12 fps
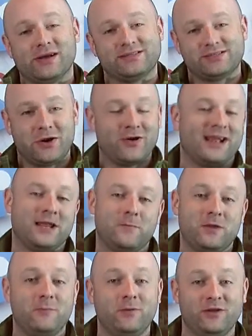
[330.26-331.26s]
can start getting
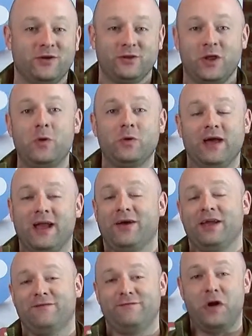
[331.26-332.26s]
people in your local
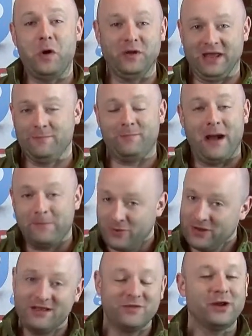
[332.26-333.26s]
area voting by
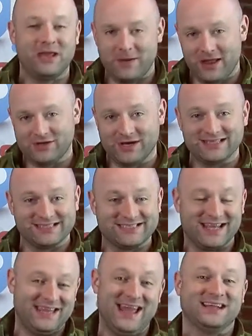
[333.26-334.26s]
putting in their email address and
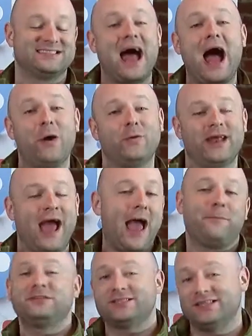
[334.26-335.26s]
saying, yes, I would
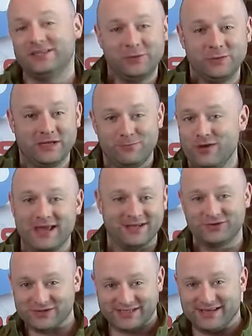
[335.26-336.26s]
absolutely be
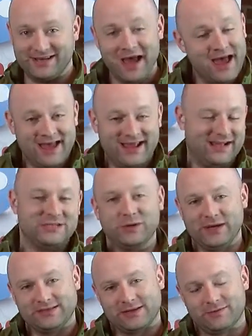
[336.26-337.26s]
interested in
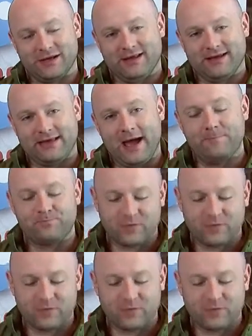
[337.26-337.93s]
doing something like that.